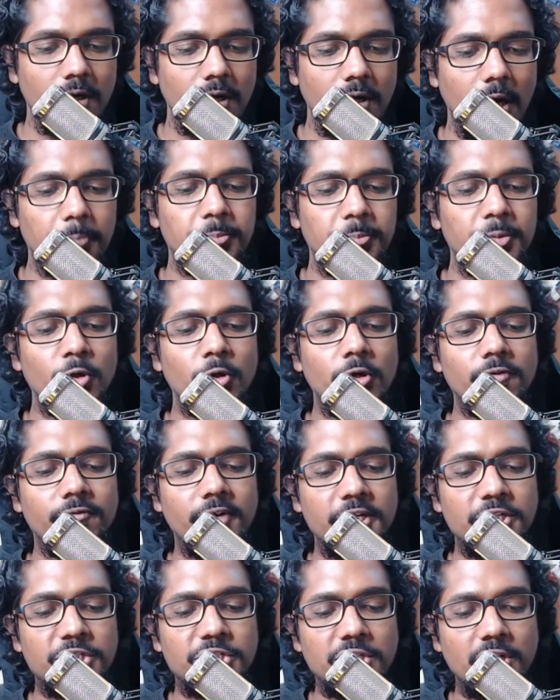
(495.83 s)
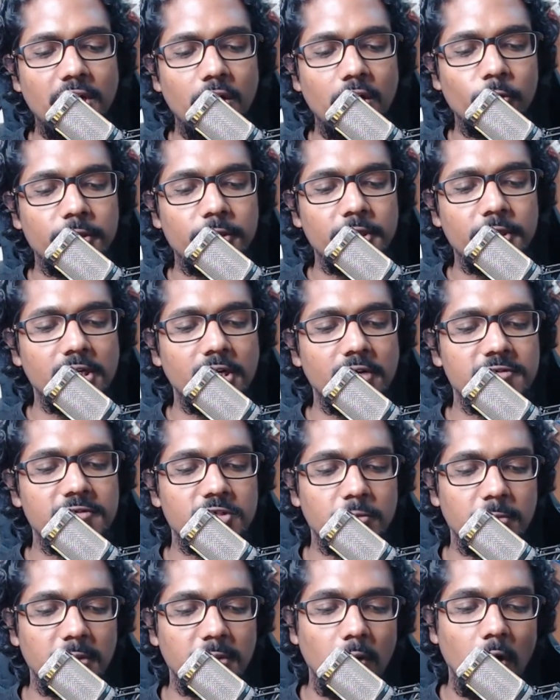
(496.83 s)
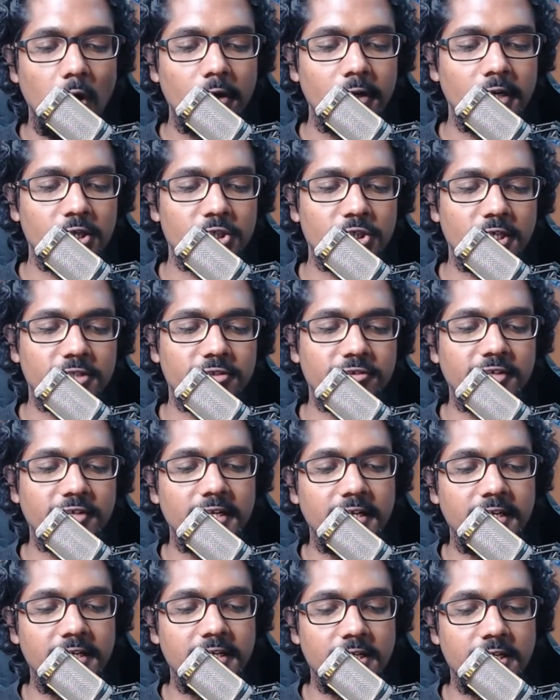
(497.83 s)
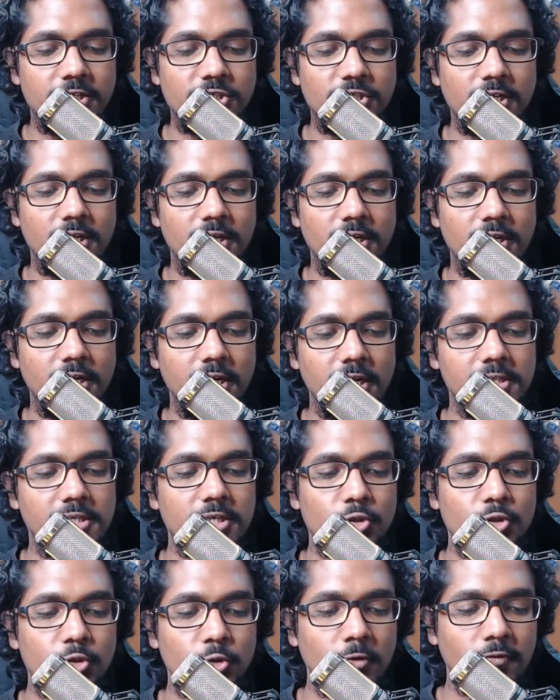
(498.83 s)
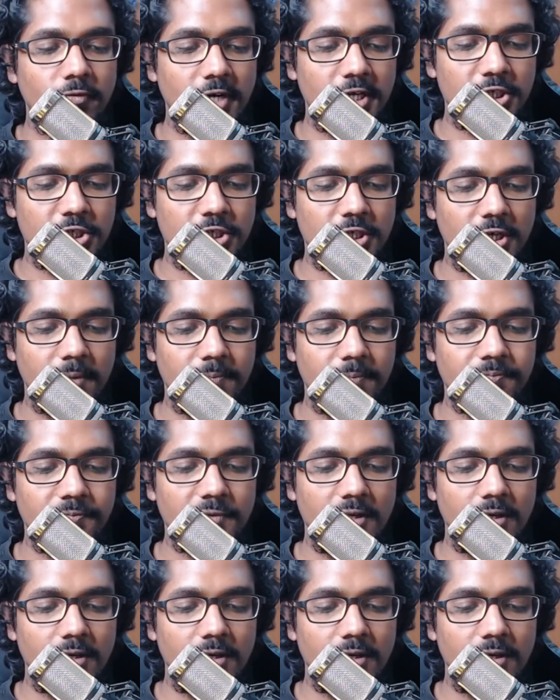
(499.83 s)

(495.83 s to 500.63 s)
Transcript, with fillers: A pure Vaishya who deserves to be born in a Kshatriya lineage is a true Vaishya.